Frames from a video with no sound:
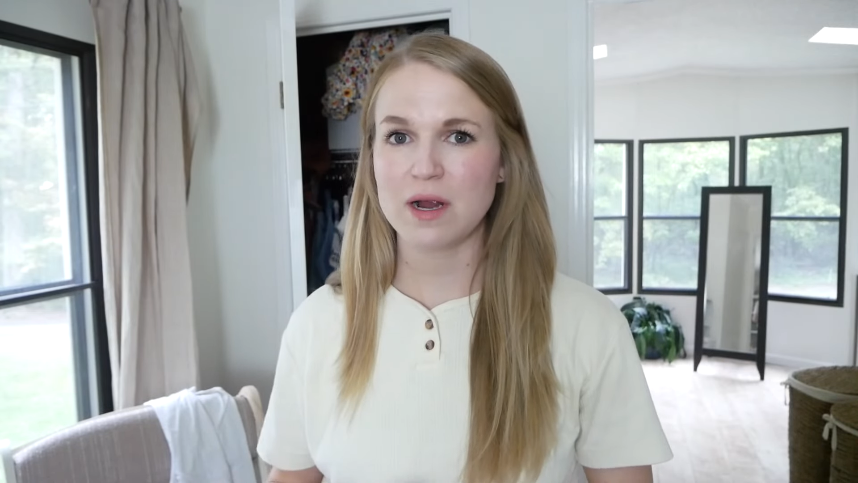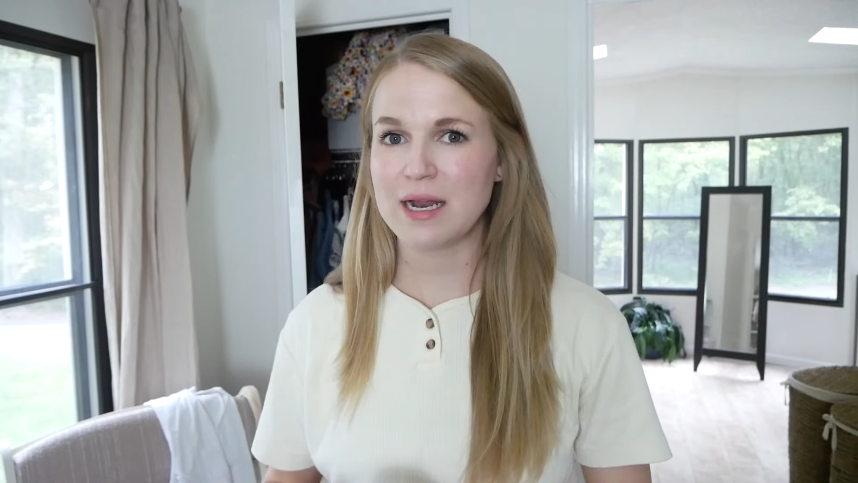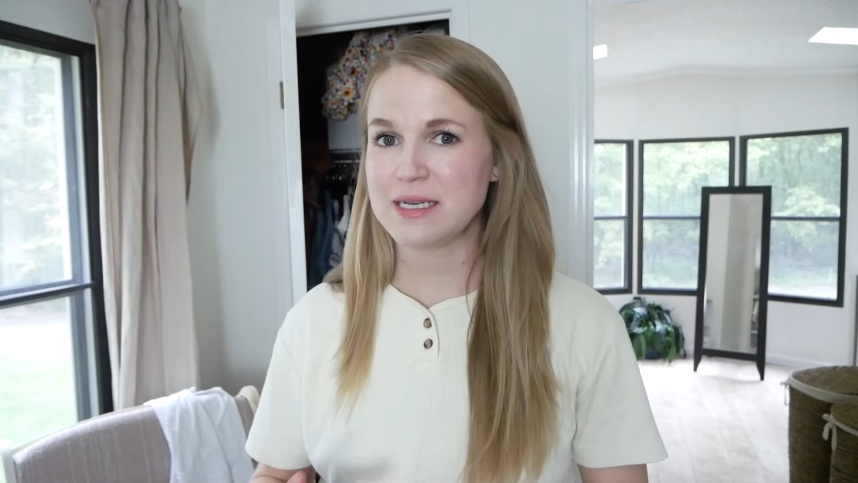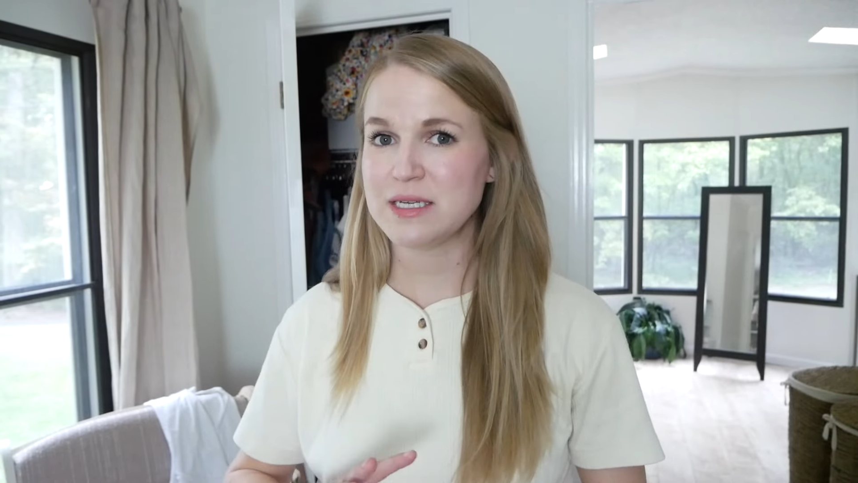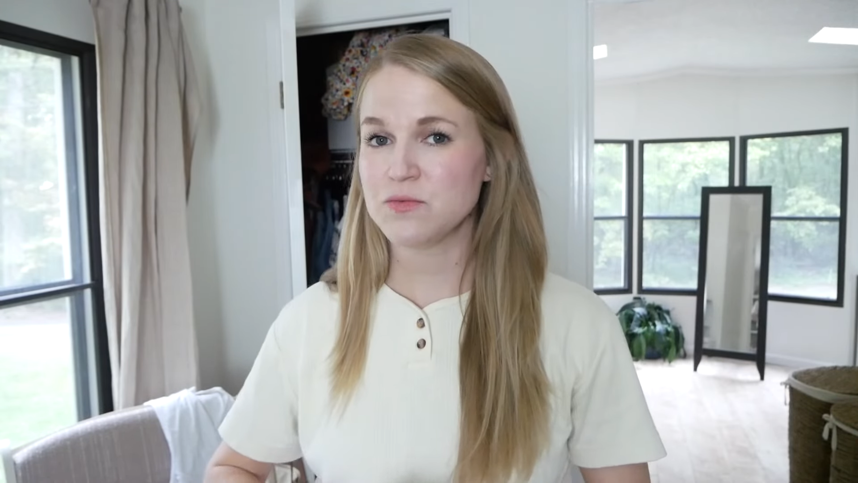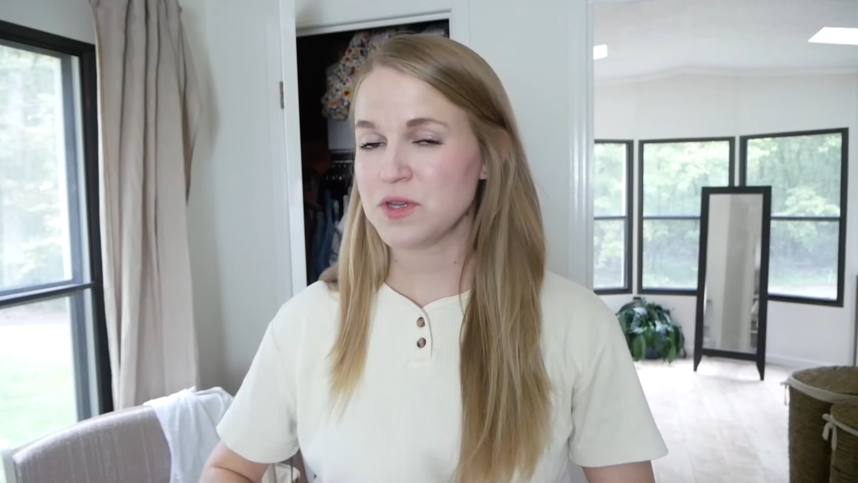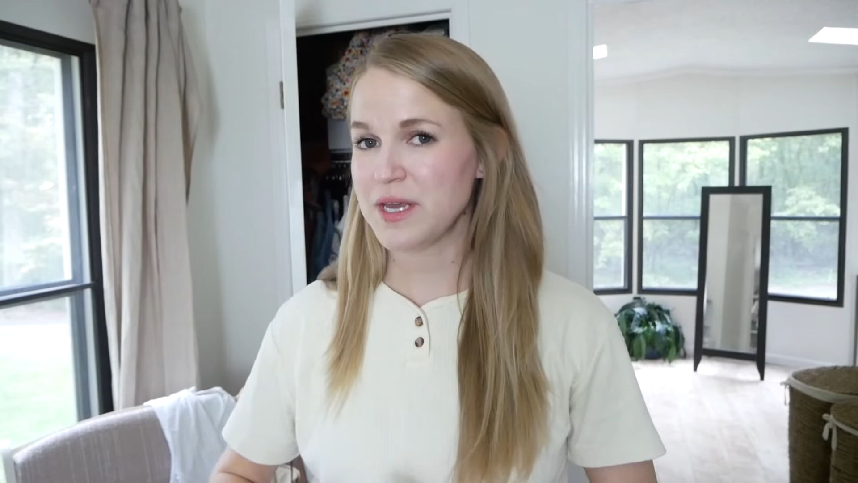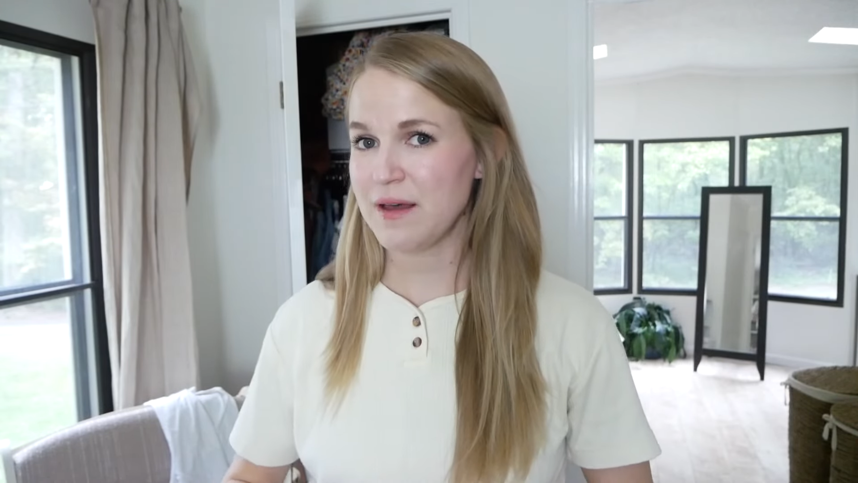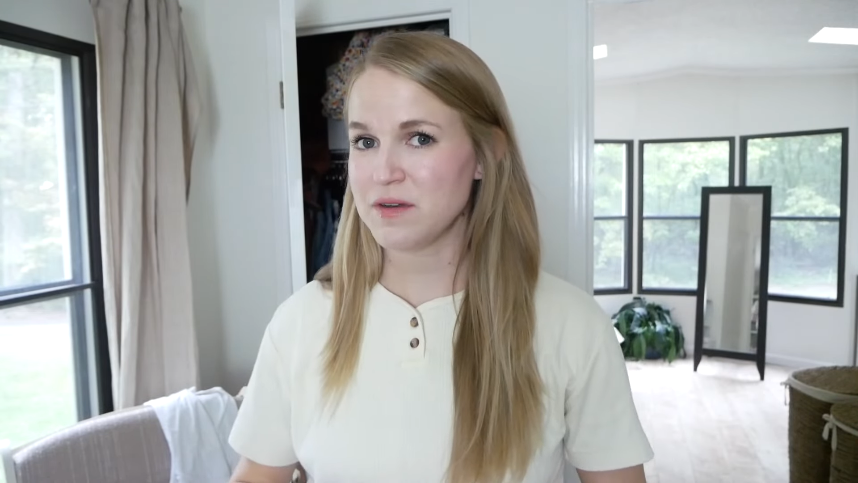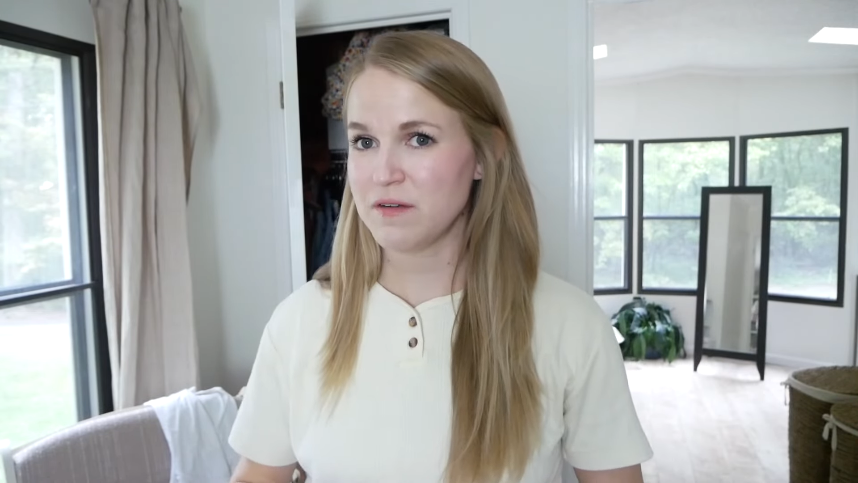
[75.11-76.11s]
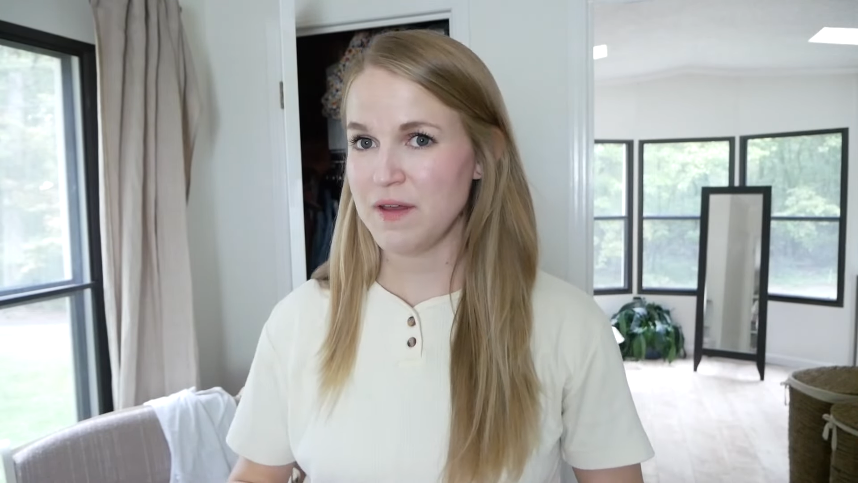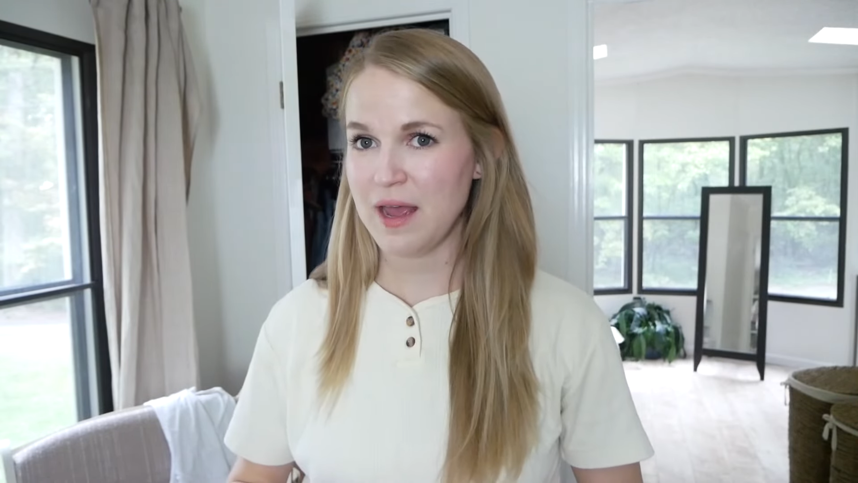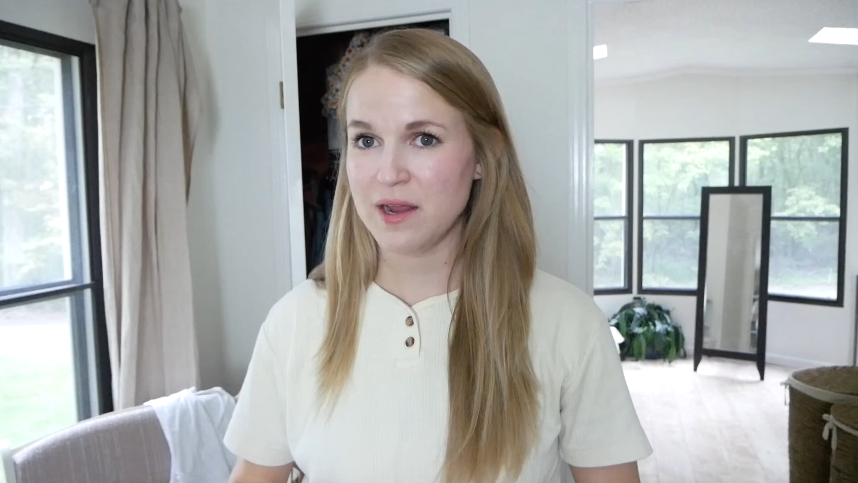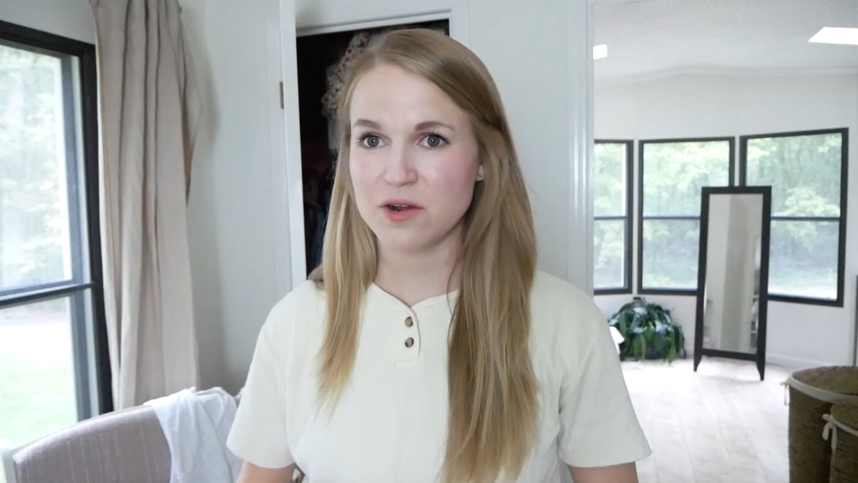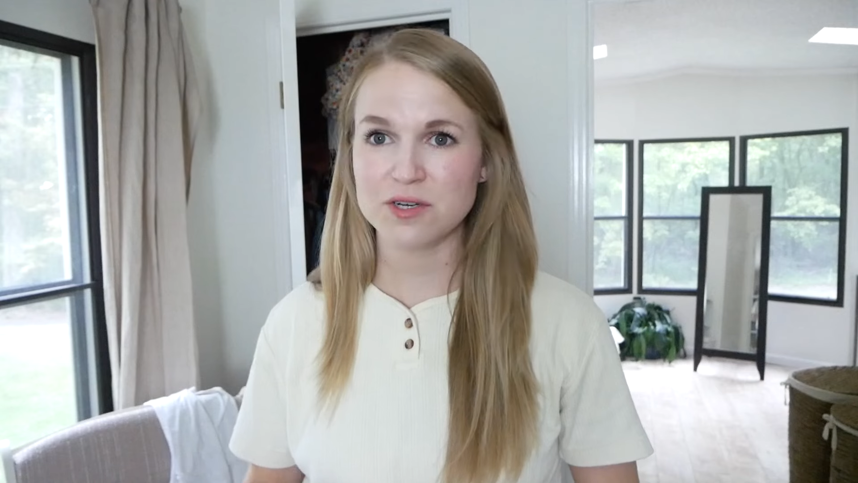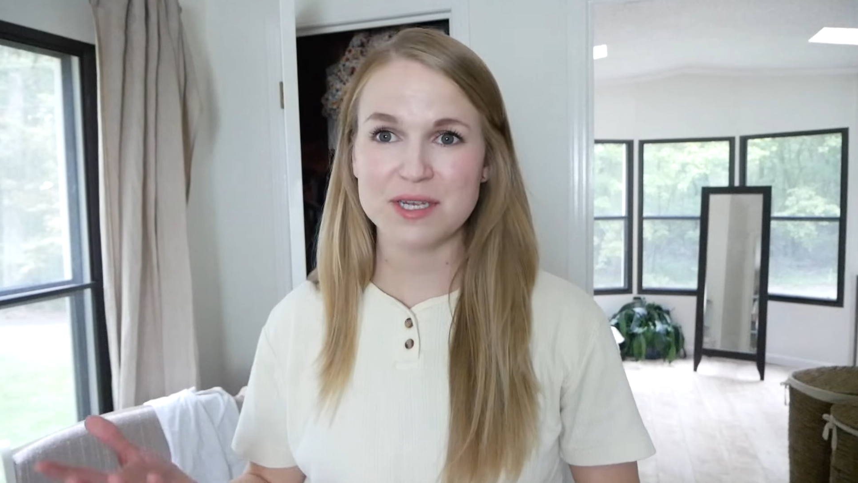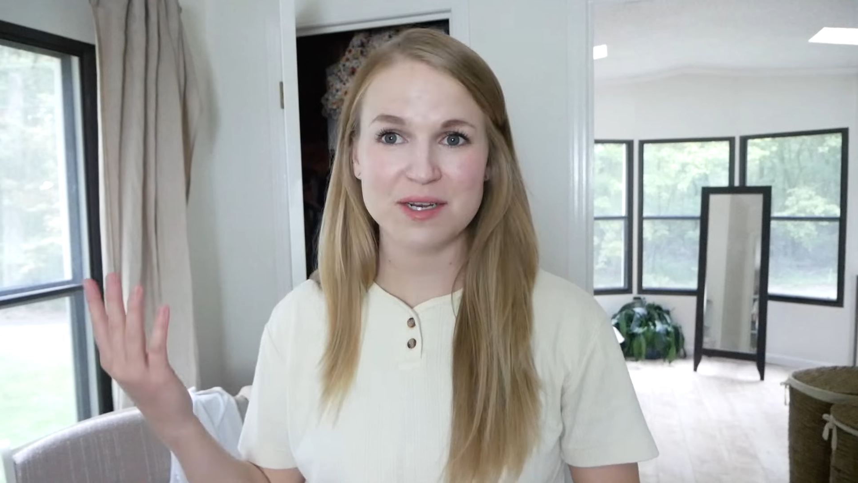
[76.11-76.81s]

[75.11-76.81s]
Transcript: I didn't really have enough hangers.